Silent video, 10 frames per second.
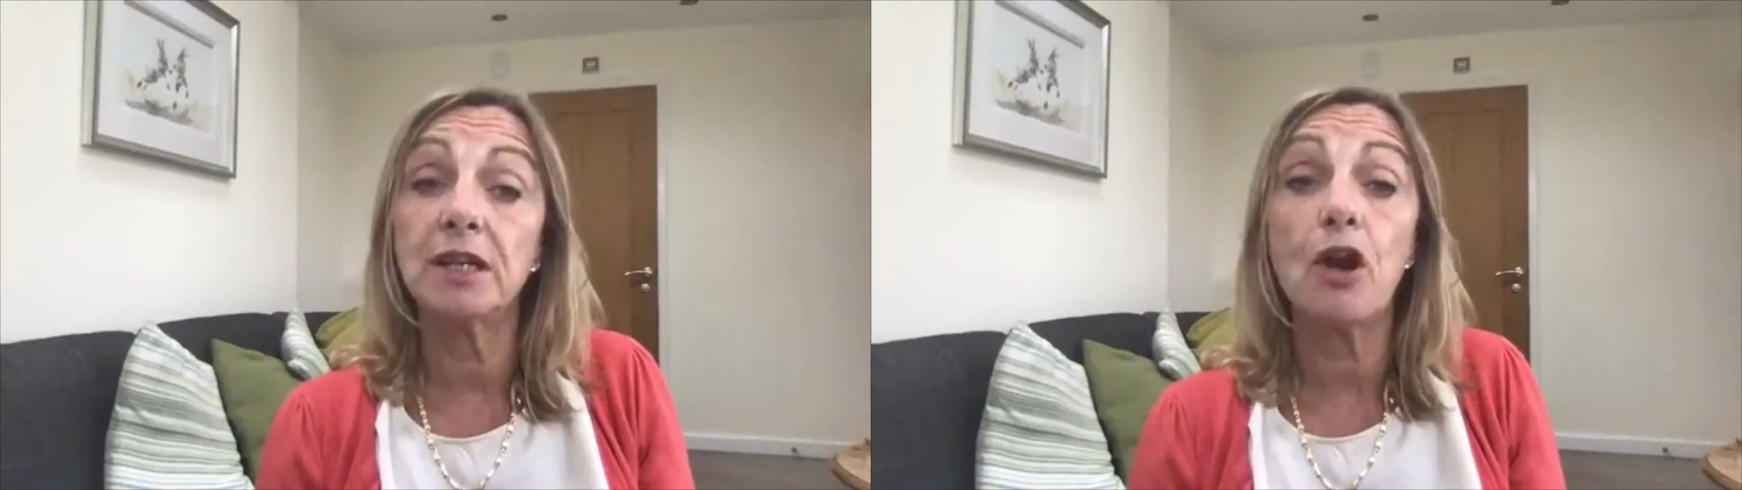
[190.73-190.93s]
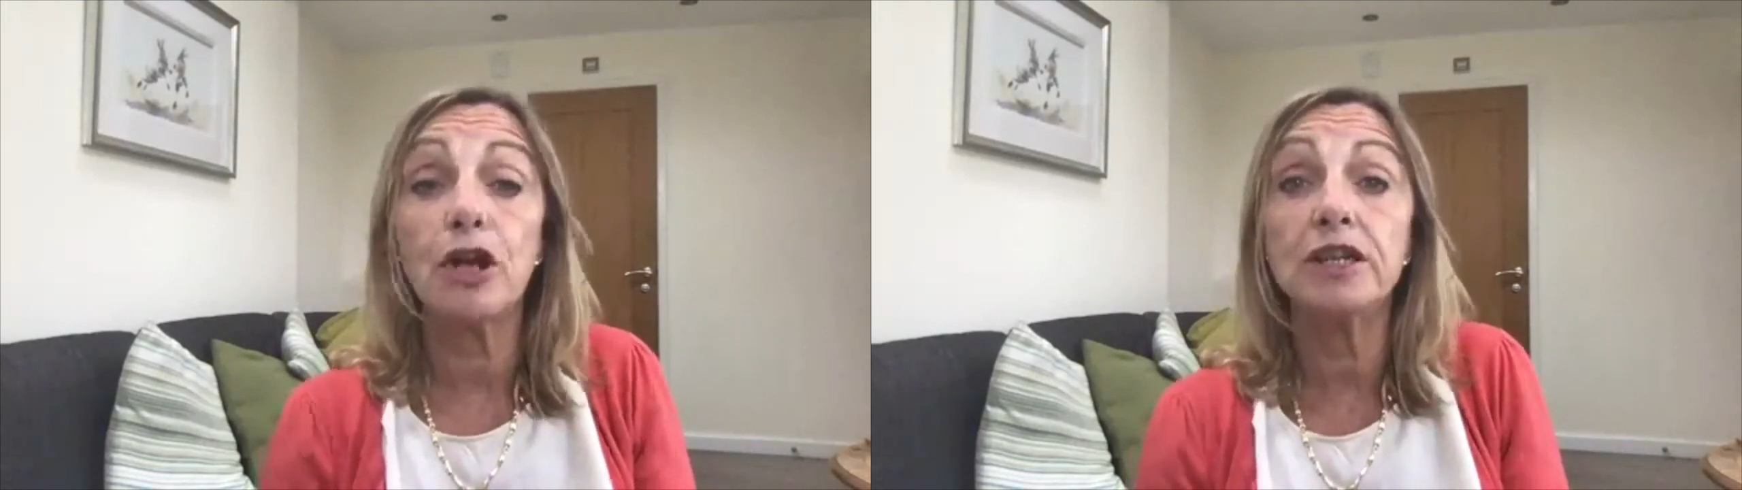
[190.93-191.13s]

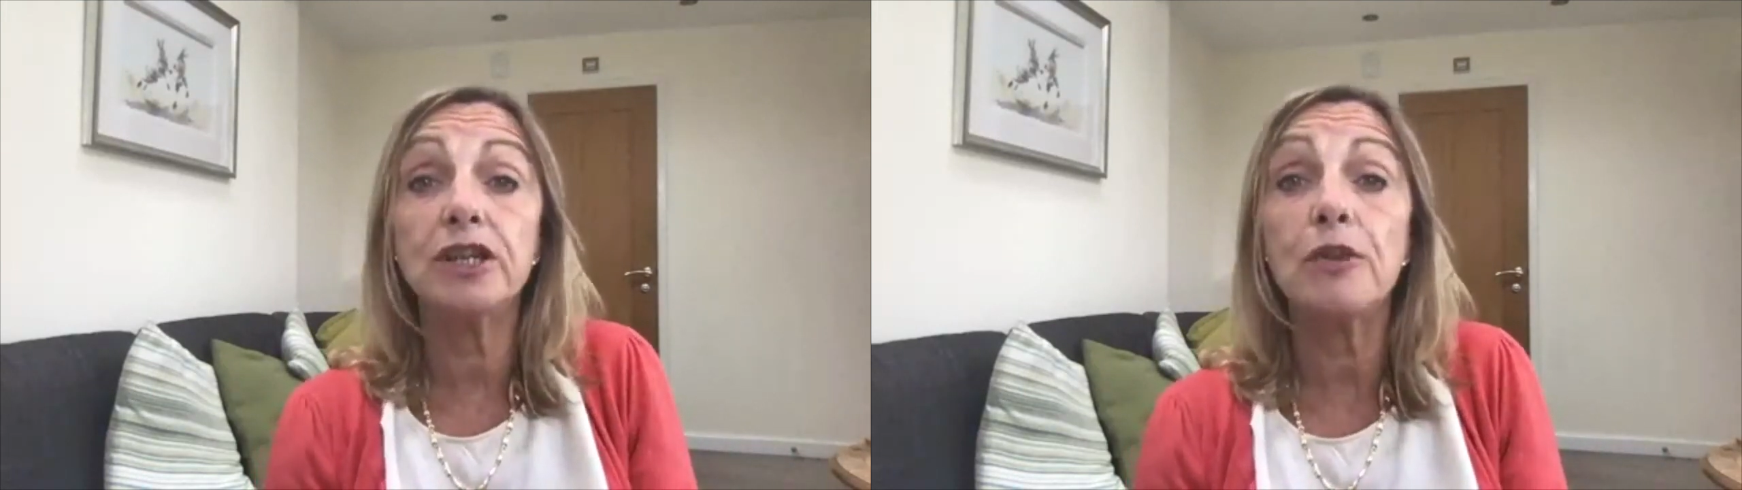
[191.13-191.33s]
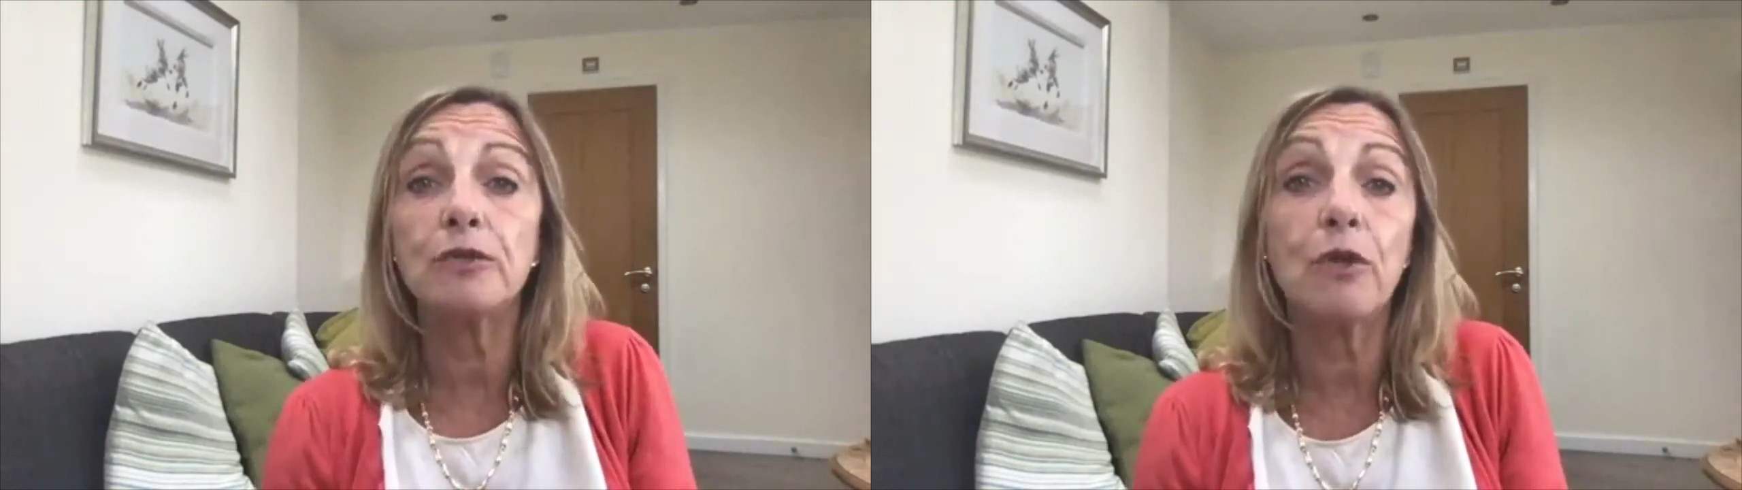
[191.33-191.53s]
on its
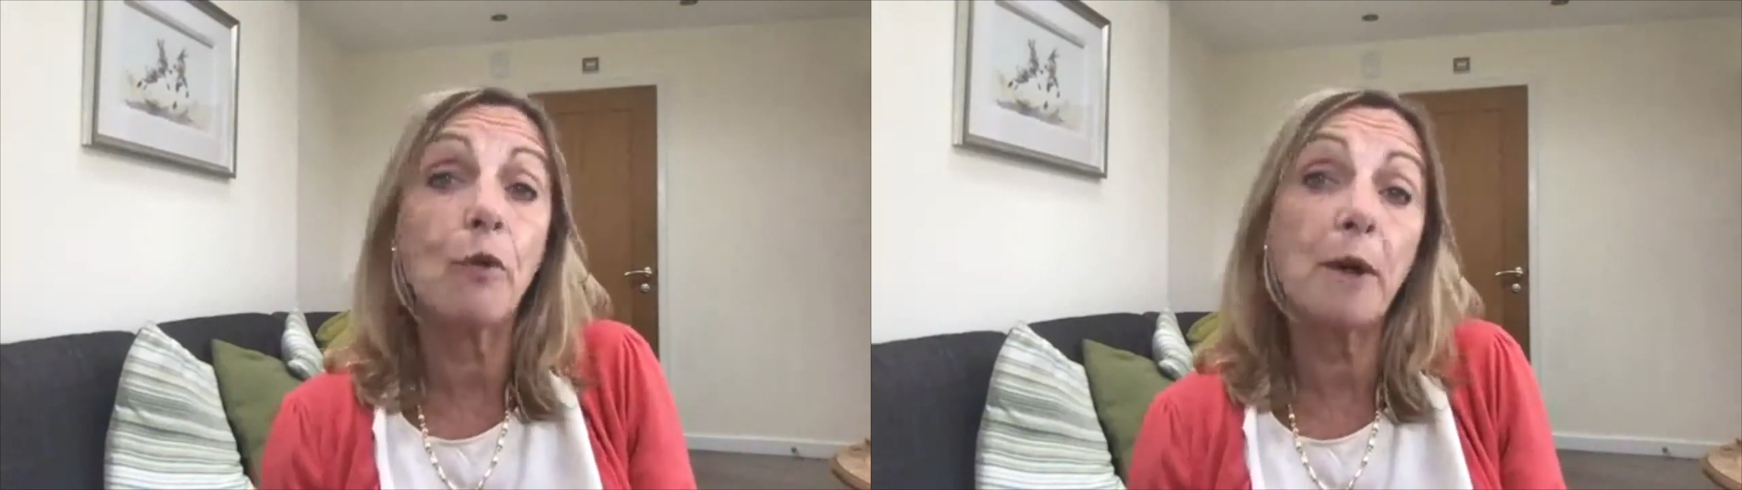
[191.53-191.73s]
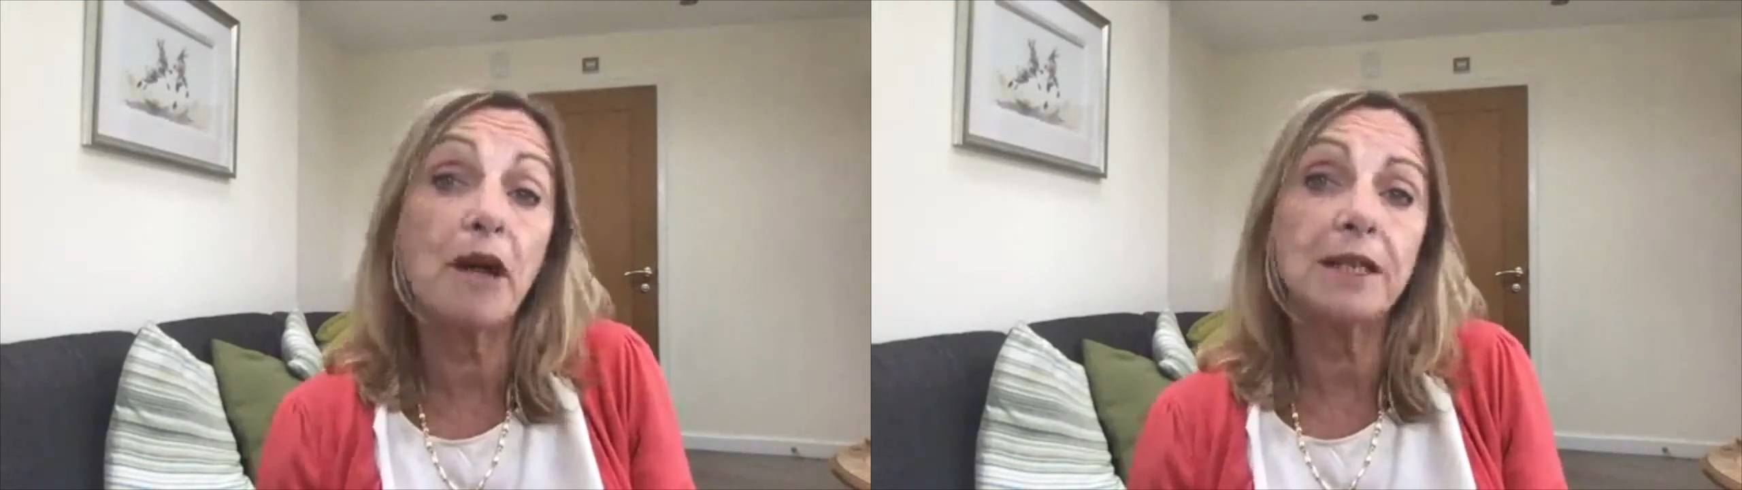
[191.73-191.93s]
own or
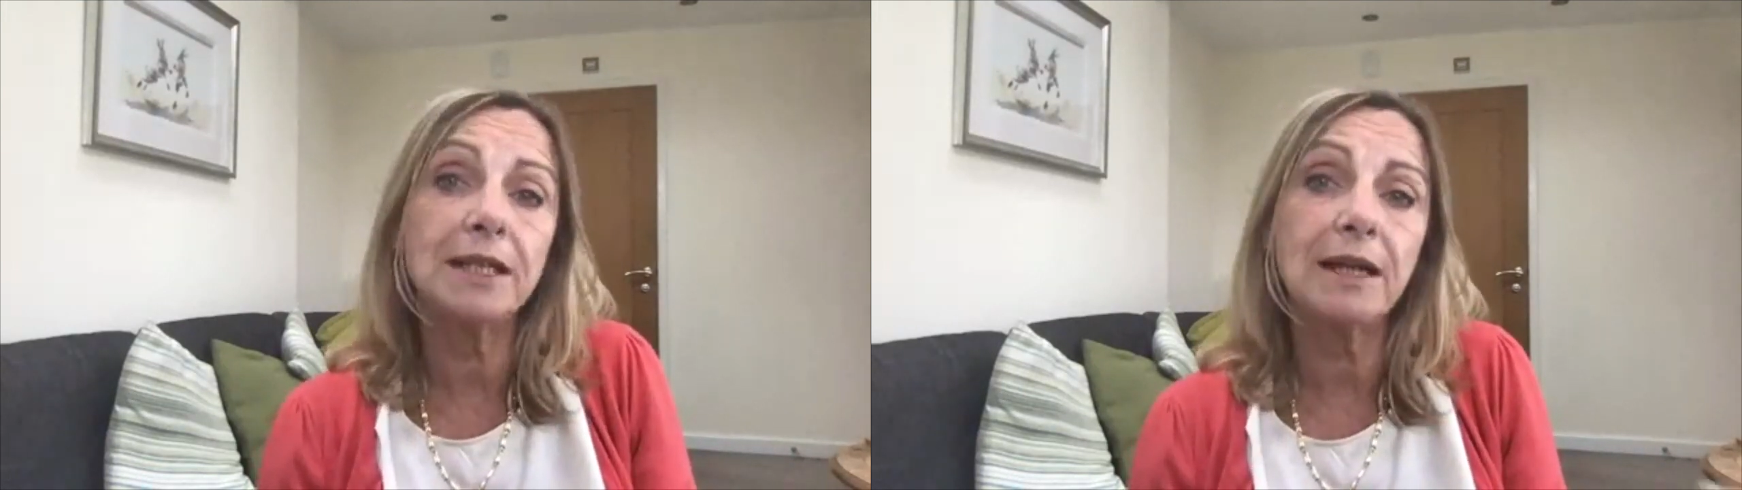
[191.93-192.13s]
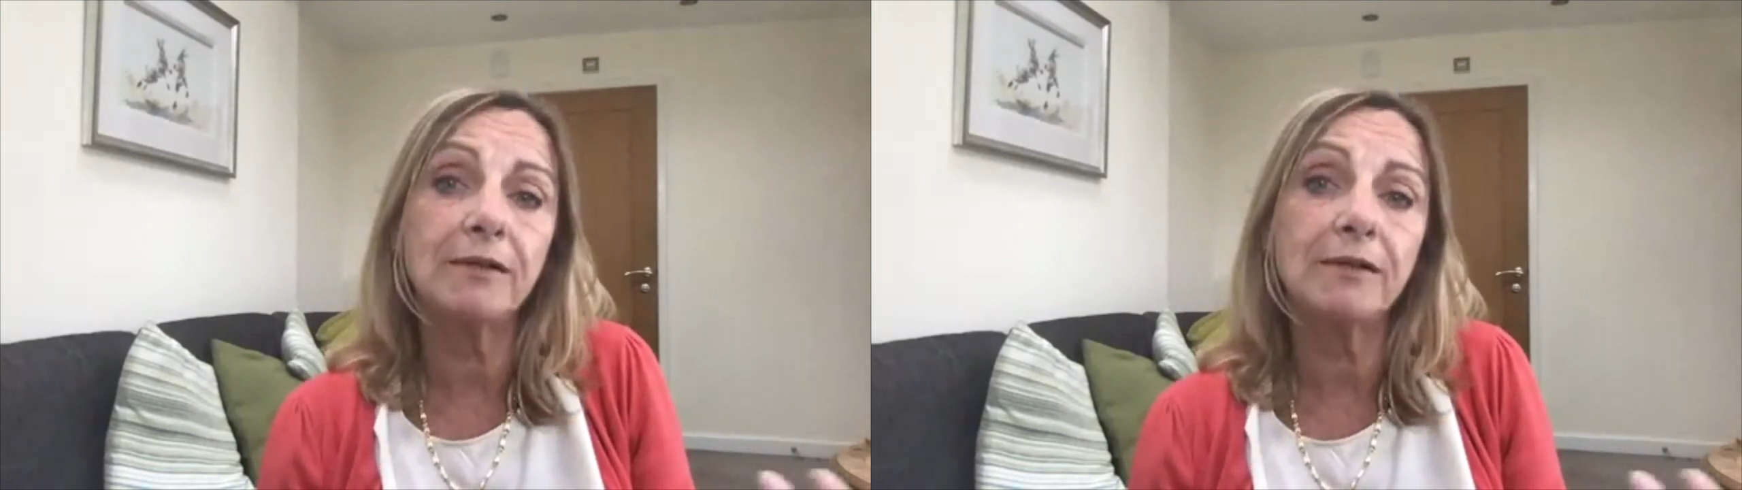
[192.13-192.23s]
by itself.